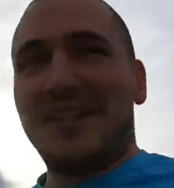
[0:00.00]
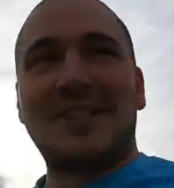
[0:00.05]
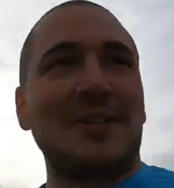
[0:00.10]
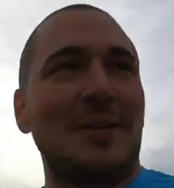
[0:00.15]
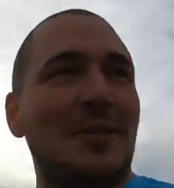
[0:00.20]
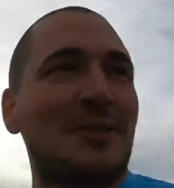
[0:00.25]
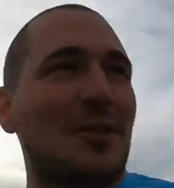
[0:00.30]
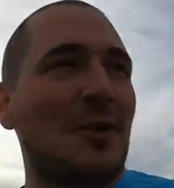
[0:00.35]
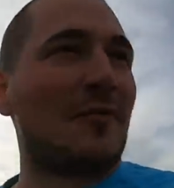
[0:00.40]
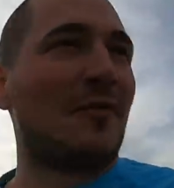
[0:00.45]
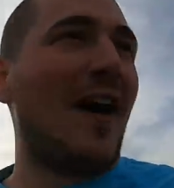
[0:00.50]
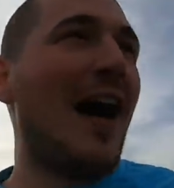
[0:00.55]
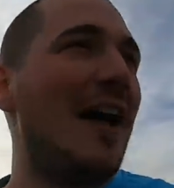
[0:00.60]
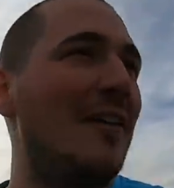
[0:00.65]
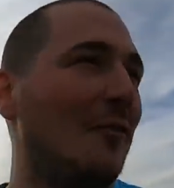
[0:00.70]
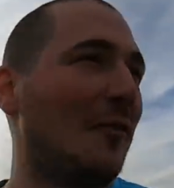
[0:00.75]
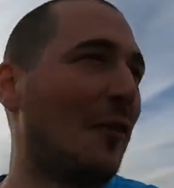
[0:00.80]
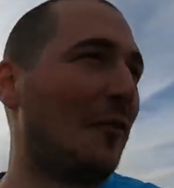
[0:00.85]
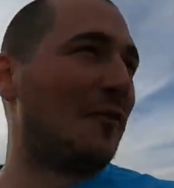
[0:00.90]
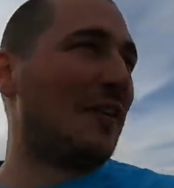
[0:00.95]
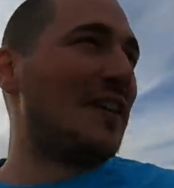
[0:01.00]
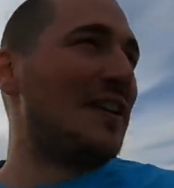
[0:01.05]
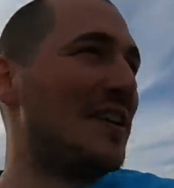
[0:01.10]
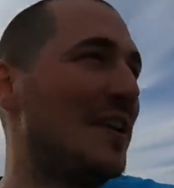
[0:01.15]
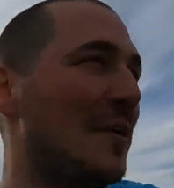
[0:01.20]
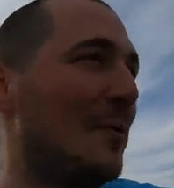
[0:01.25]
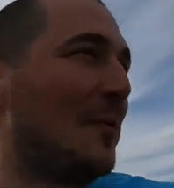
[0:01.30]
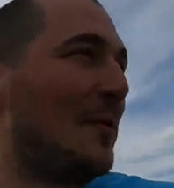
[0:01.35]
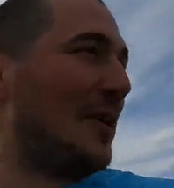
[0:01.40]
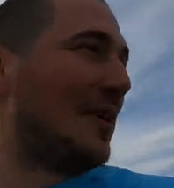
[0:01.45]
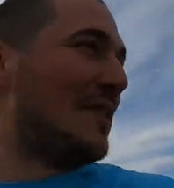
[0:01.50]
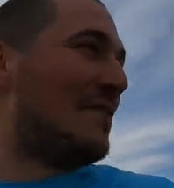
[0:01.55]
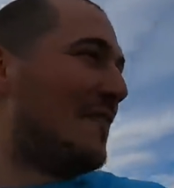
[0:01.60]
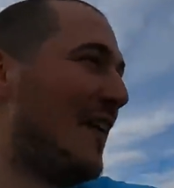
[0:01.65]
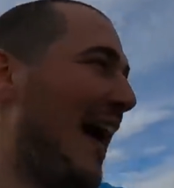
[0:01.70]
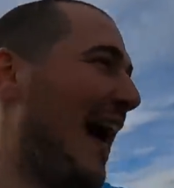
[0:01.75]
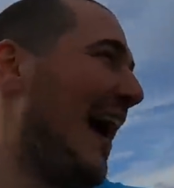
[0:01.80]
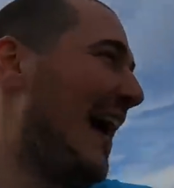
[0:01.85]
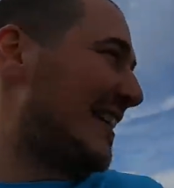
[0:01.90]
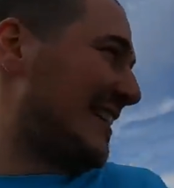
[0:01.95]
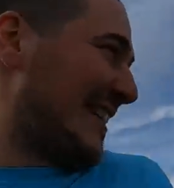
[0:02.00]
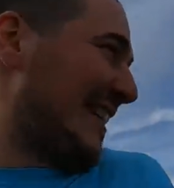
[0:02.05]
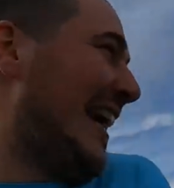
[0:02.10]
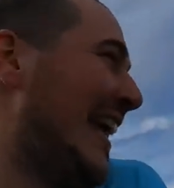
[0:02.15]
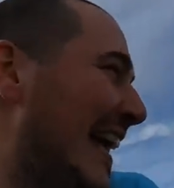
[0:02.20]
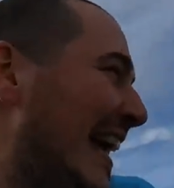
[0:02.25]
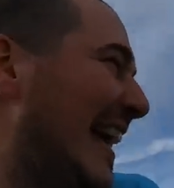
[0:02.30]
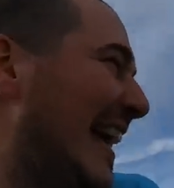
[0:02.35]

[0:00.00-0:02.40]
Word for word: into a survival video really fast.